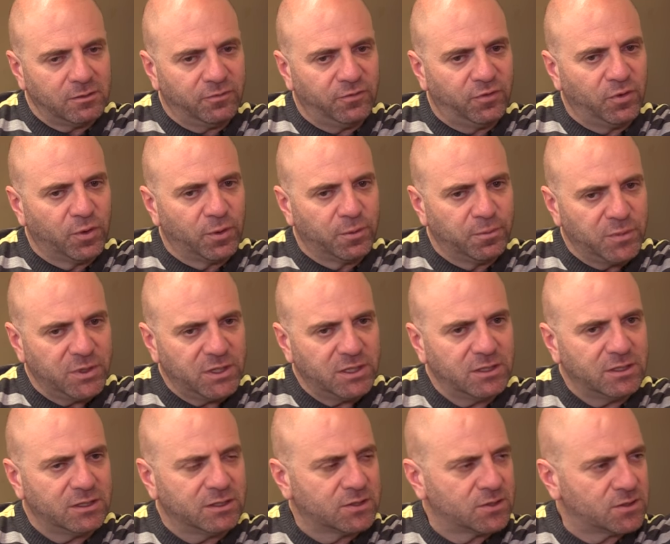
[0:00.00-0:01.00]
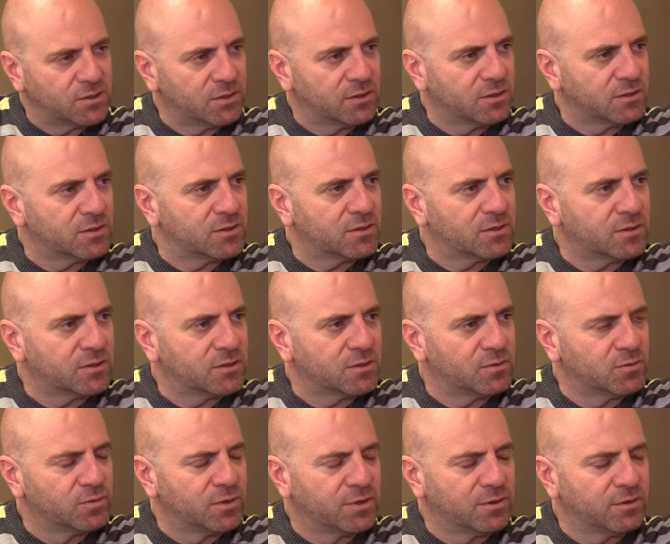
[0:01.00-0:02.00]
For me, it starts
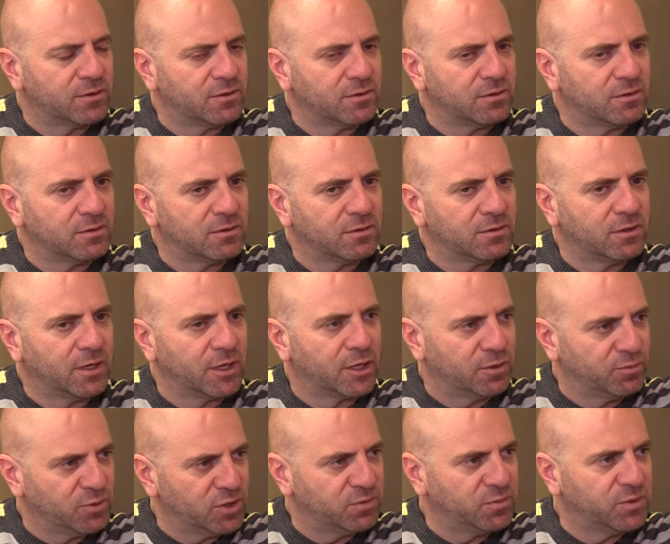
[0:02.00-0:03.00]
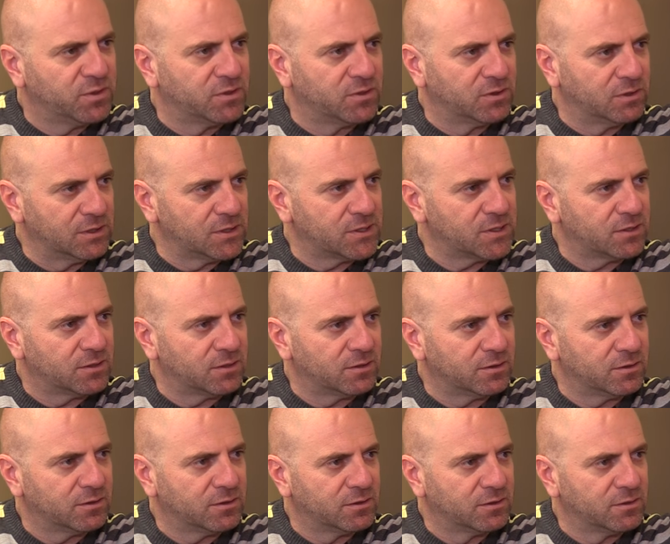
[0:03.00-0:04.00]
with a commitment to listen
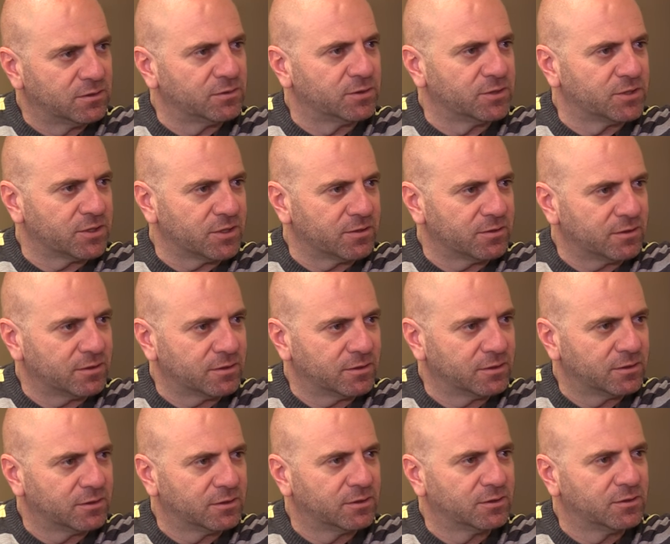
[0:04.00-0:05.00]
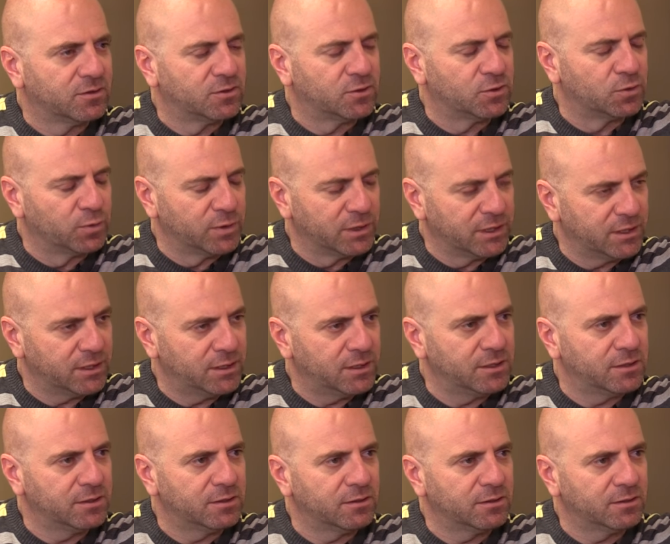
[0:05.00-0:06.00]
to each other, to really
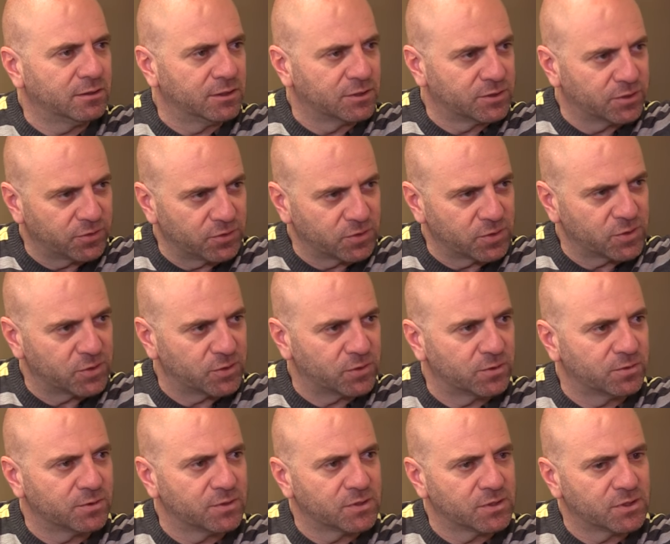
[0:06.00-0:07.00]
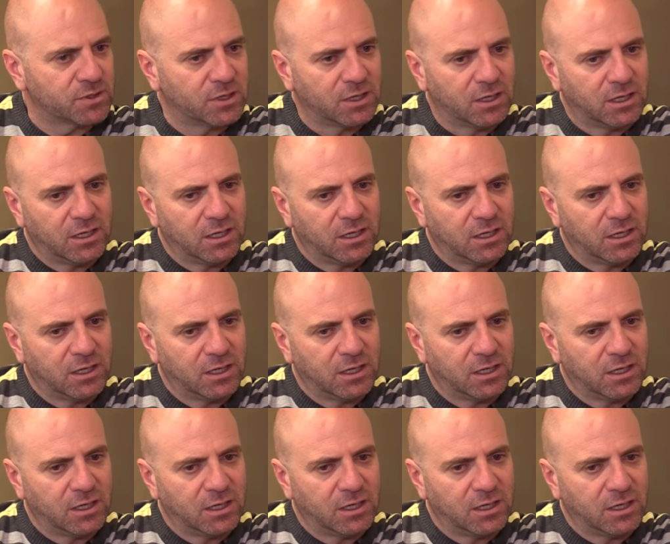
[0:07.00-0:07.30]
hear each other's stories.